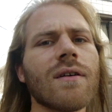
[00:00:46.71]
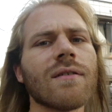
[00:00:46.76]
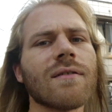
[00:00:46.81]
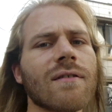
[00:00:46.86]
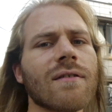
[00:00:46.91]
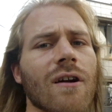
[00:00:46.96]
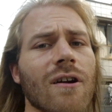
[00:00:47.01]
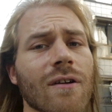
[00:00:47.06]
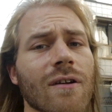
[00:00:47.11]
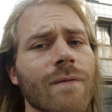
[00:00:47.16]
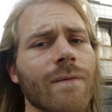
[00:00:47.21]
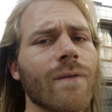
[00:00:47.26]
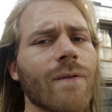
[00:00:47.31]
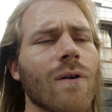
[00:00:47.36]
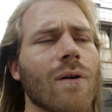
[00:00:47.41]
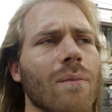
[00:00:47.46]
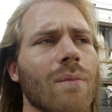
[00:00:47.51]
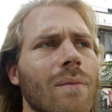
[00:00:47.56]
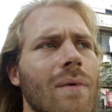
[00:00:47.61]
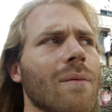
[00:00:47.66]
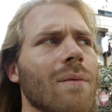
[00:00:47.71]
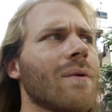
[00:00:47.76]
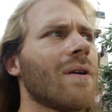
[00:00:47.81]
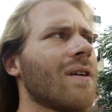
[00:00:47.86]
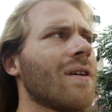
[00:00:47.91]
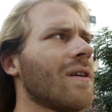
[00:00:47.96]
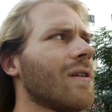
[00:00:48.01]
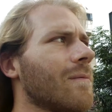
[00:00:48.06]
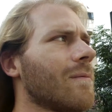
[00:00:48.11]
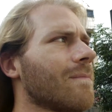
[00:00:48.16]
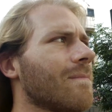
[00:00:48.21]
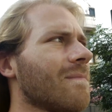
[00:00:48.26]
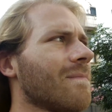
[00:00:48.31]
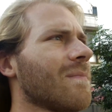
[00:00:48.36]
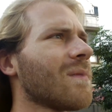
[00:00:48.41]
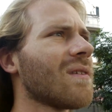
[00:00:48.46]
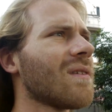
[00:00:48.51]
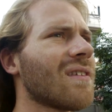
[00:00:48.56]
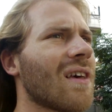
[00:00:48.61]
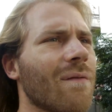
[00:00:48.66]
Starting from maybe
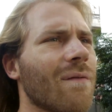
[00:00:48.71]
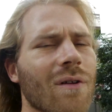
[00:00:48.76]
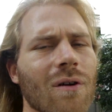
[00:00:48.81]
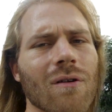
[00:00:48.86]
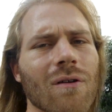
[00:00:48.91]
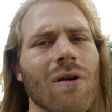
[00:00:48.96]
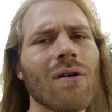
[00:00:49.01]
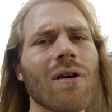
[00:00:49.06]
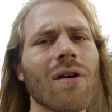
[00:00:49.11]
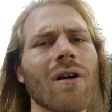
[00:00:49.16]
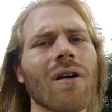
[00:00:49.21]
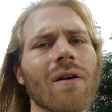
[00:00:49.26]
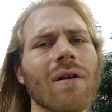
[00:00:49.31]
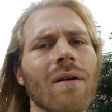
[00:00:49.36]
7 o'clock,